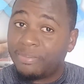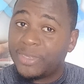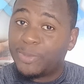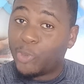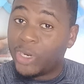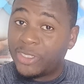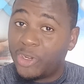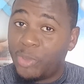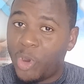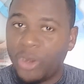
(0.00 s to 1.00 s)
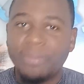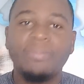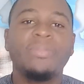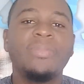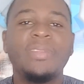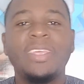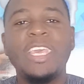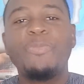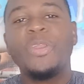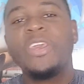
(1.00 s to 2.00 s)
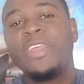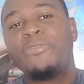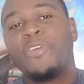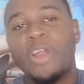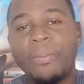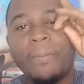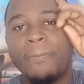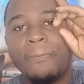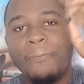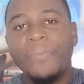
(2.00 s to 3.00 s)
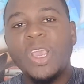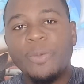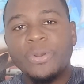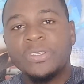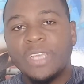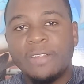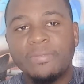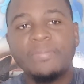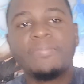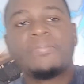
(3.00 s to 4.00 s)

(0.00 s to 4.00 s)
Sports to the bone, keeping you informed. Big up on yourself.